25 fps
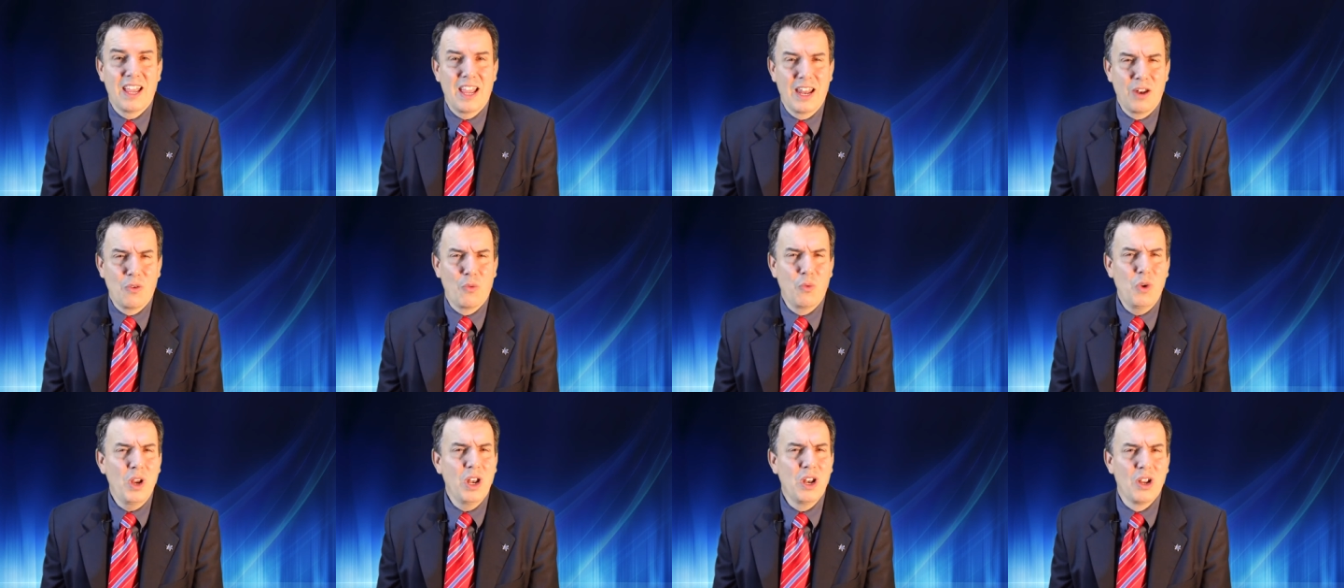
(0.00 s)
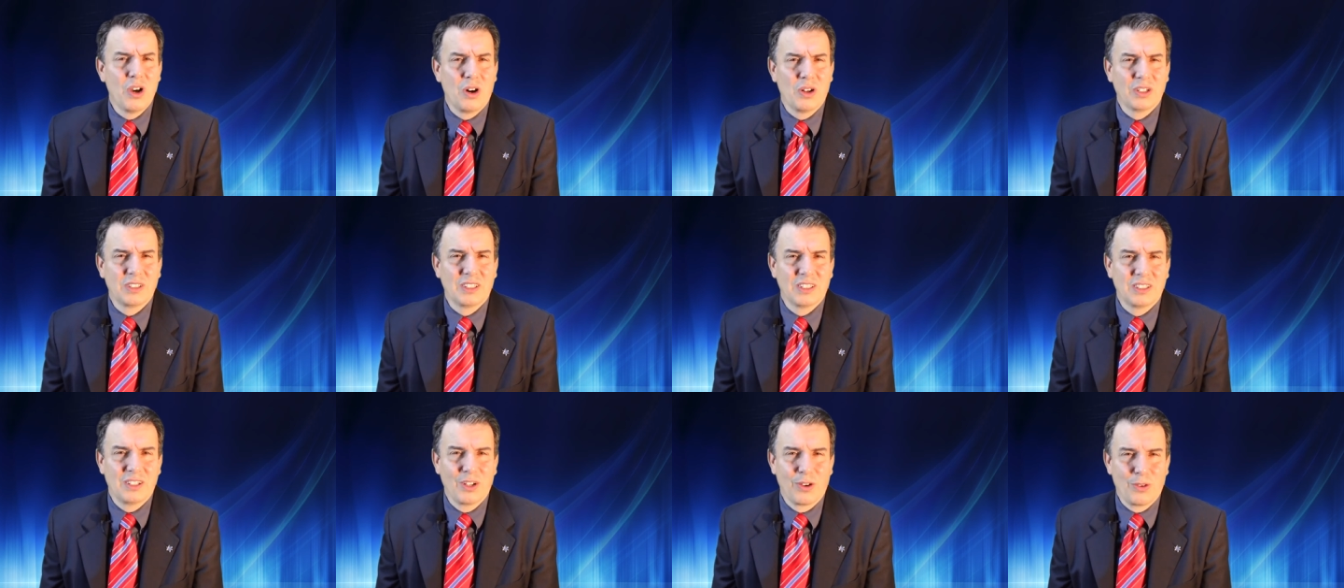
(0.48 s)
and we
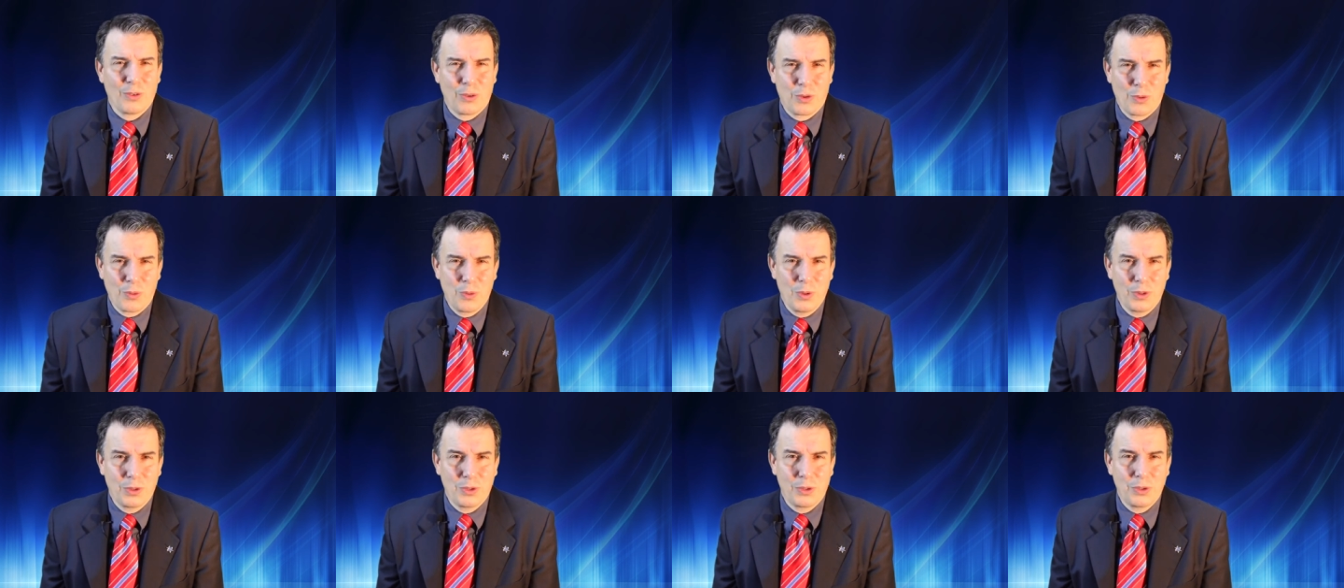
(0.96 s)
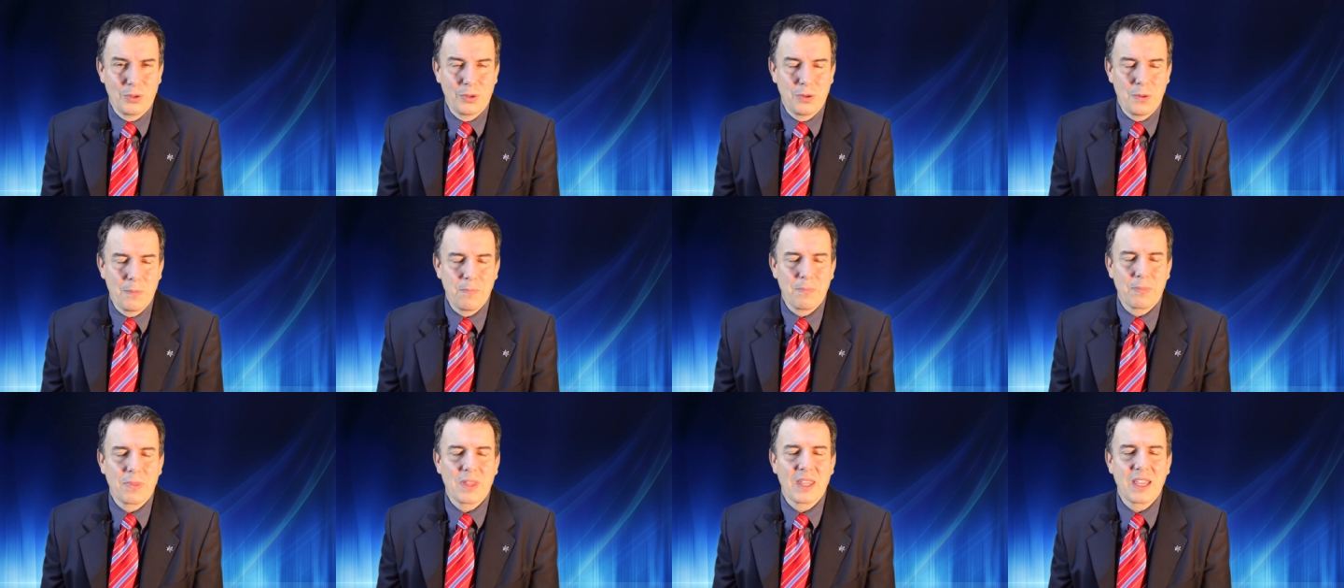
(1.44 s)
know that the Lord will
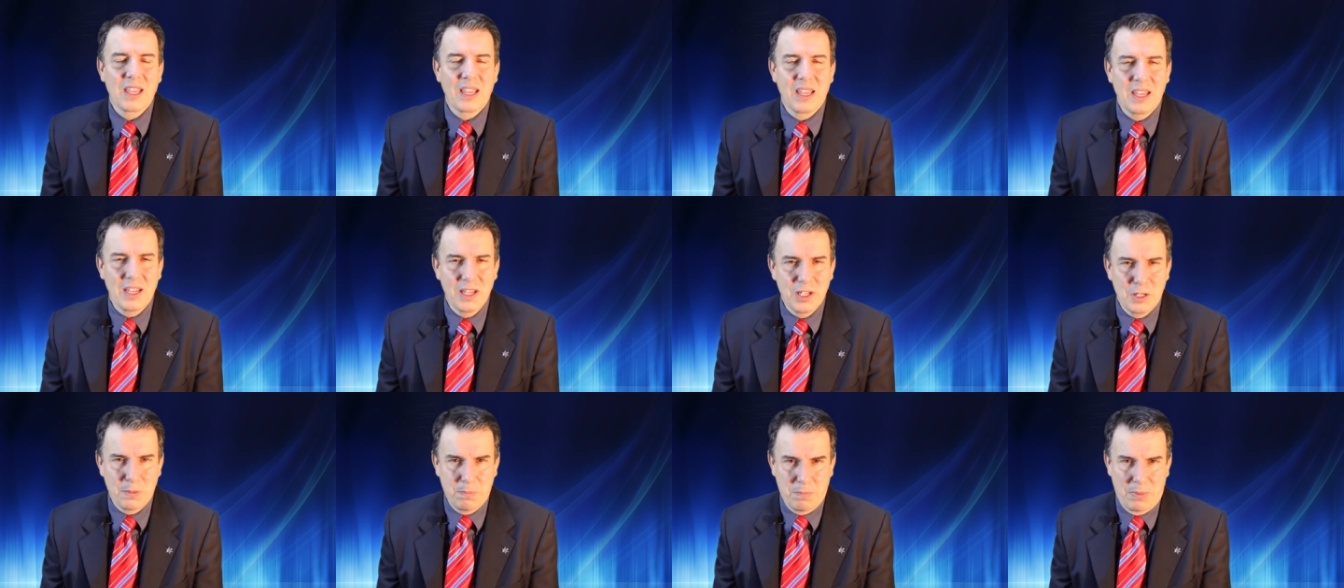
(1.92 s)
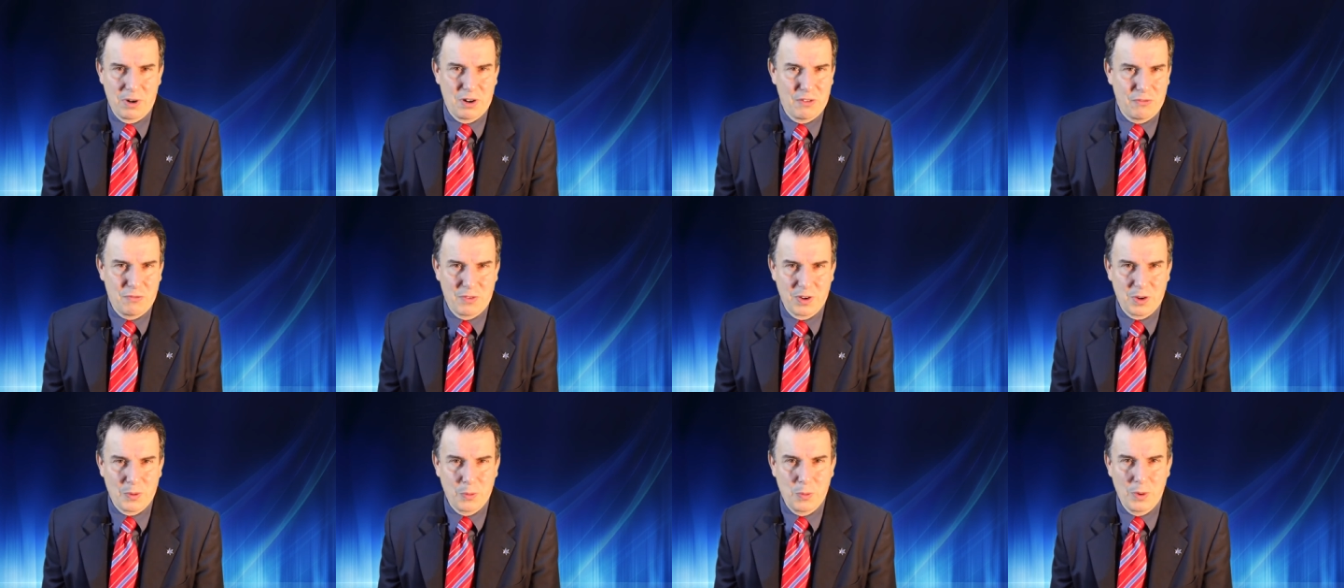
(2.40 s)
do His
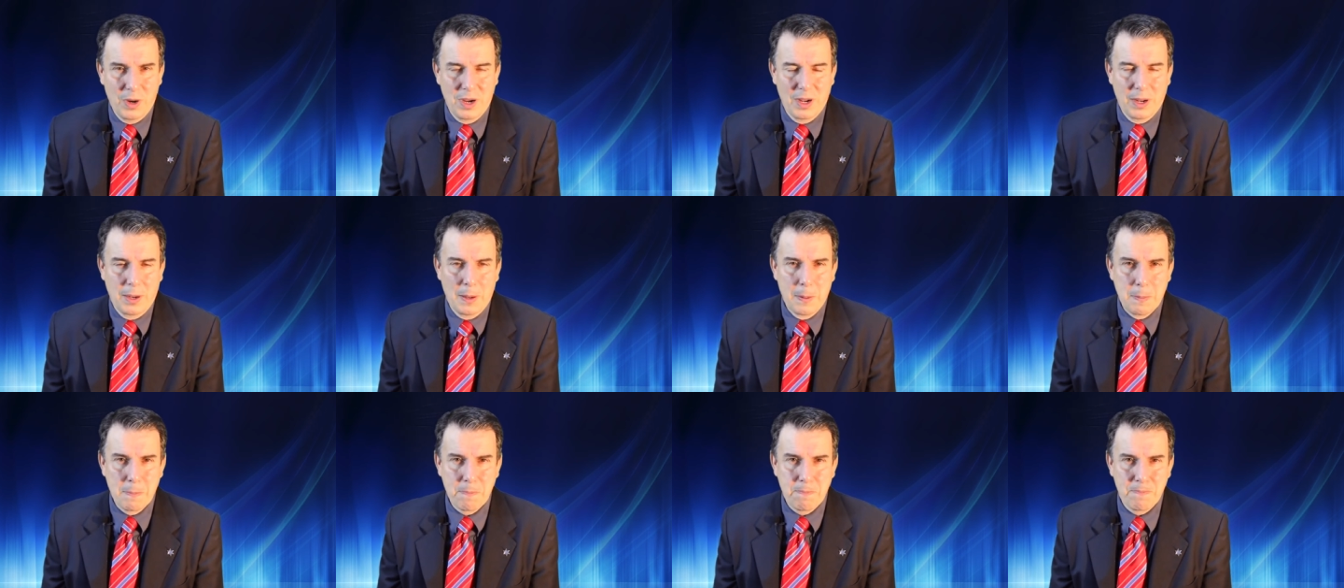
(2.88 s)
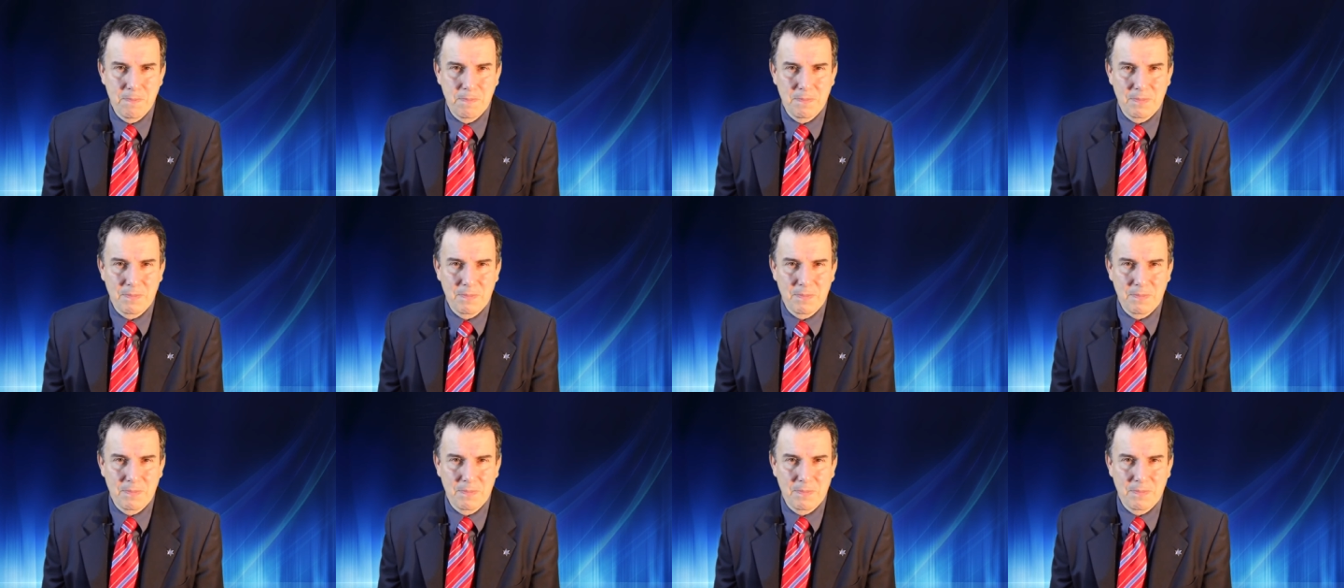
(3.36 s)
perfect will.